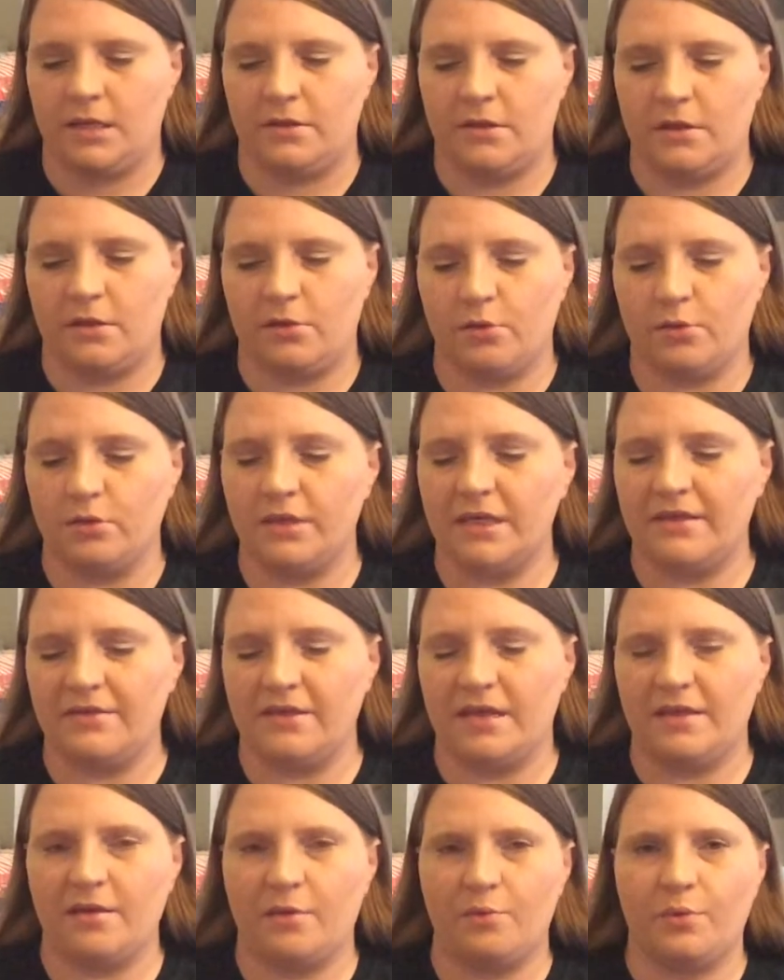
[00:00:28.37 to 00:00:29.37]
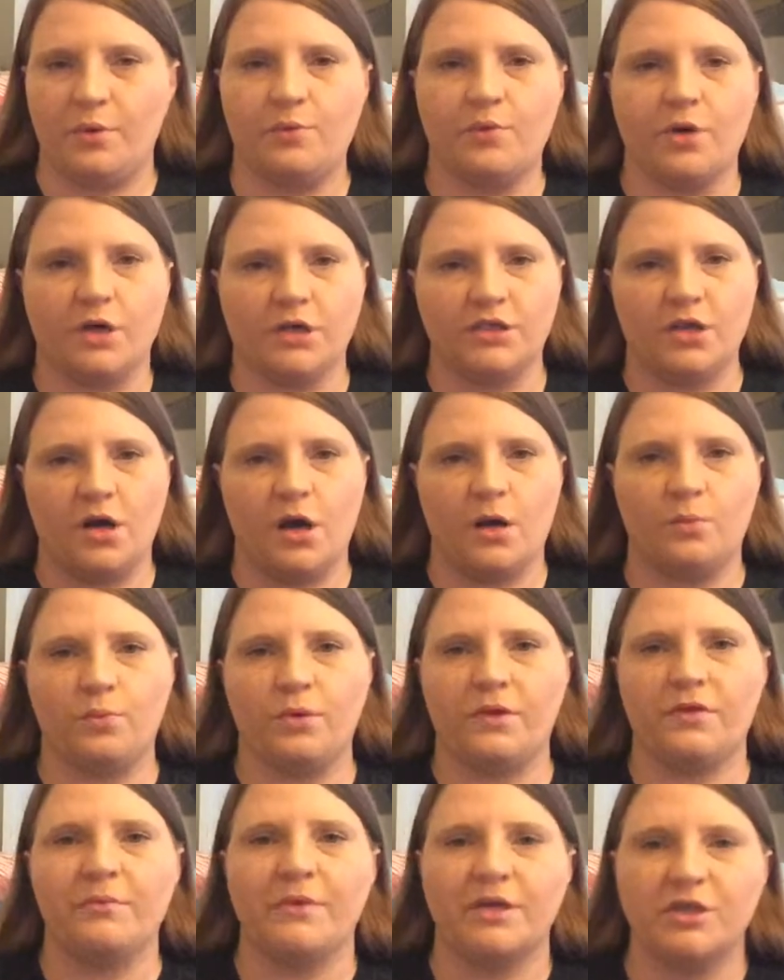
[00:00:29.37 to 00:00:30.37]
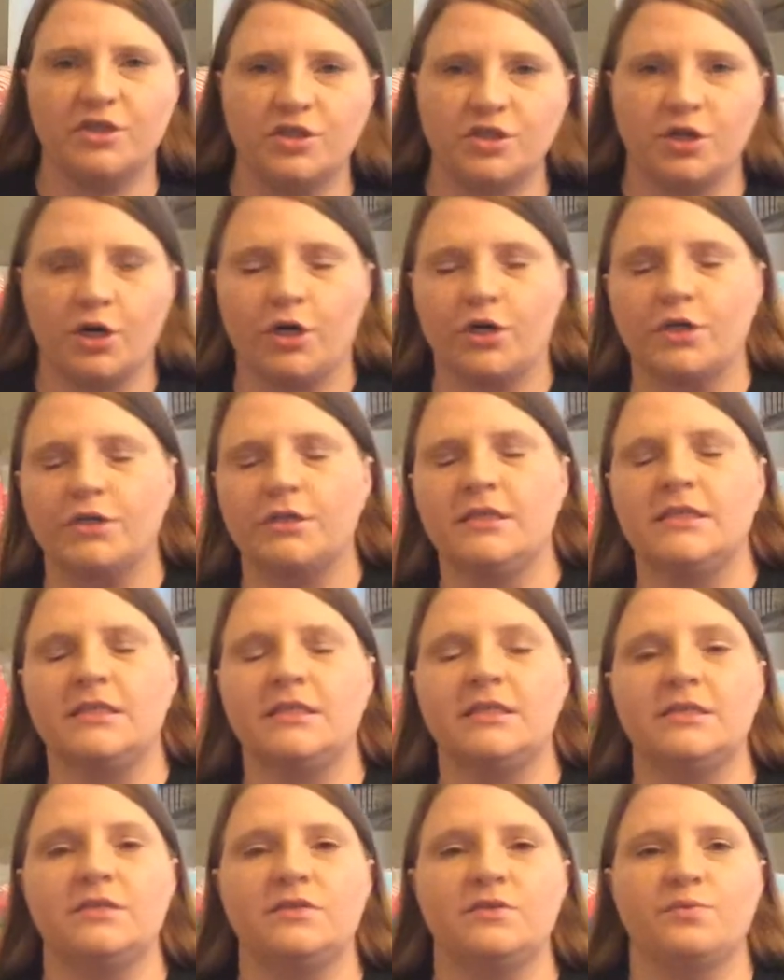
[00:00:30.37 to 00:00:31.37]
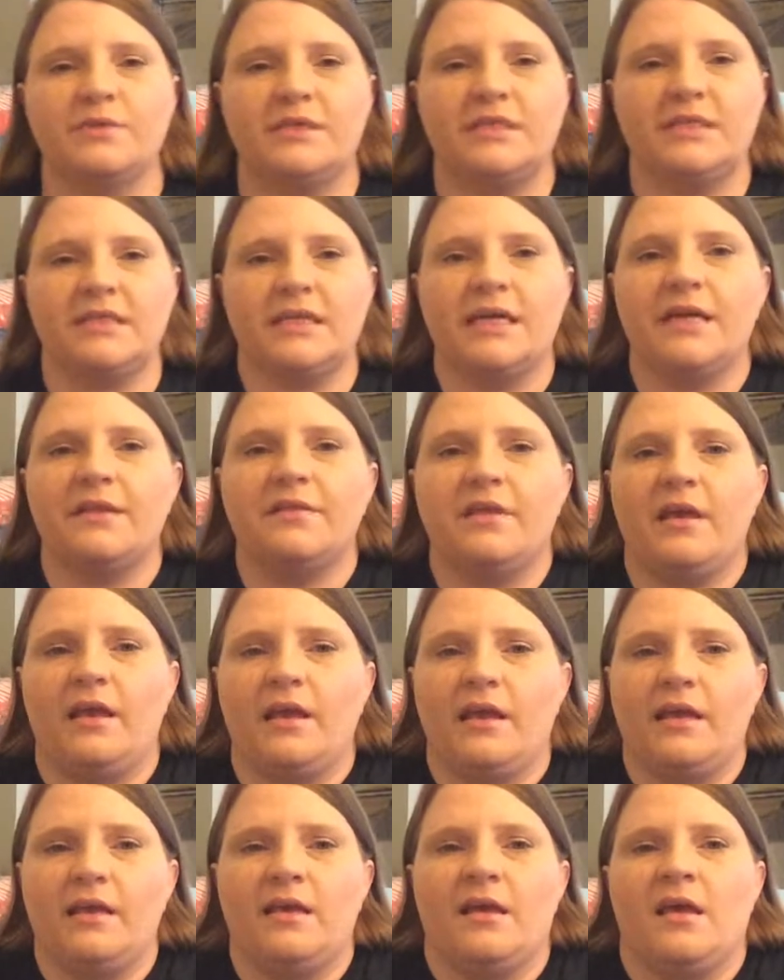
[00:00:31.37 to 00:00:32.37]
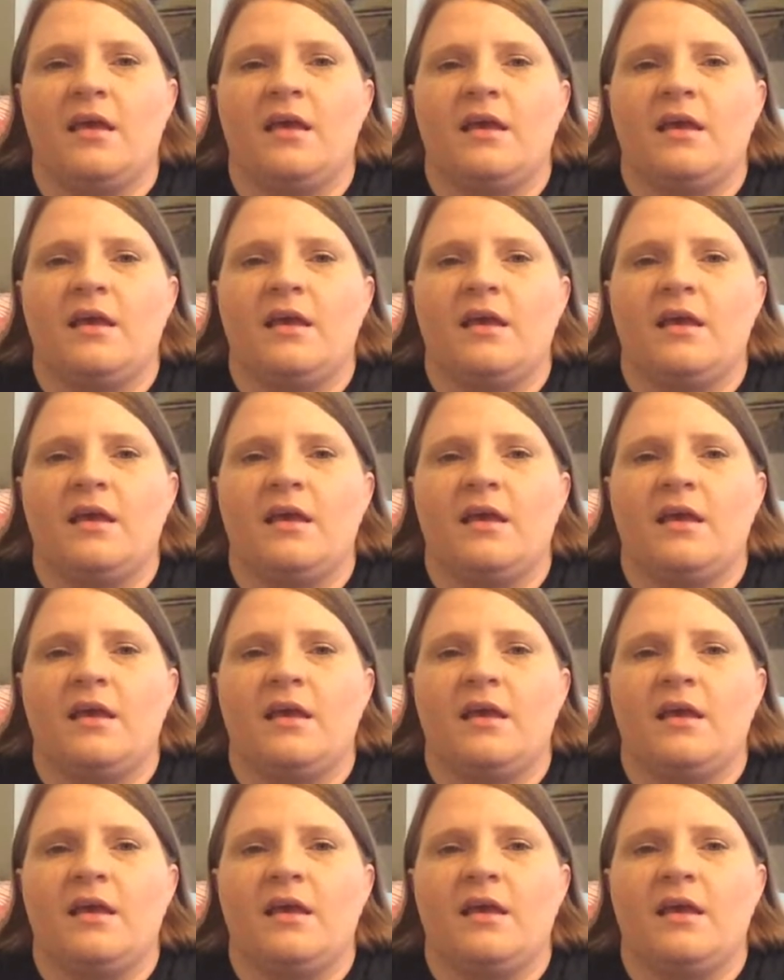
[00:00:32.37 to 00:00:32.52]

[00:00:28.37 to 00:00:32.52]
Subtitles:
The only thing that we worked on with my shirt is we did the,